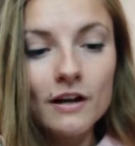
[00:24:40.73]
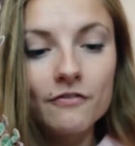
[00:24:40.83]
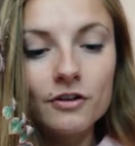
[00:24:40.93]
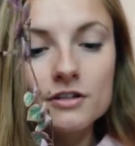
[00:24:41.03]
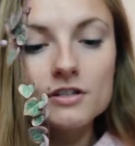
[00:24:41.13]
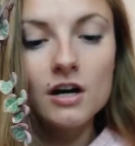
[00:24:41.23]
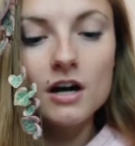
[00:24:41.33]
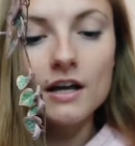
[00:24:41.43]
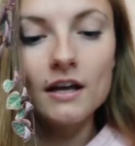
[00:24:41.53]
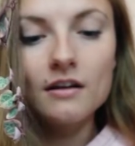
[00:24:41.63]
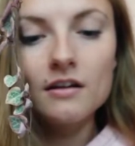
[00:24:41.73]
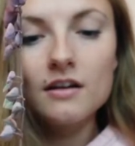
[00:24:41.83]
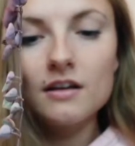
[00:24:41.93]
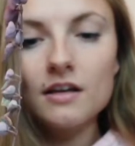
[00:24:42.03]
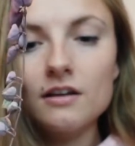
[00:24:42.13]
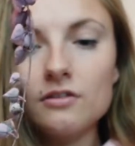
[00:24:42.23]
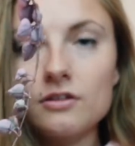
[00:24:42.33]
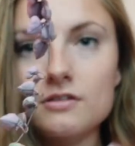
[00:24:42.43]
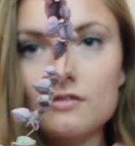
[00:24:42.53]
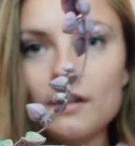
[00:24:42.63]
first got it, it
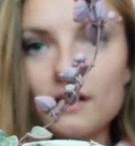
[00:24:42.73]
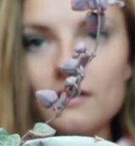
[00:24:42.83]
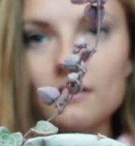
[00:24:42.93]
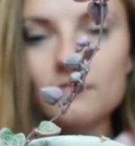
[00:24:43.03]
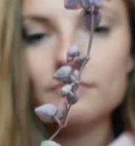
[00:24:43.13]
looked like,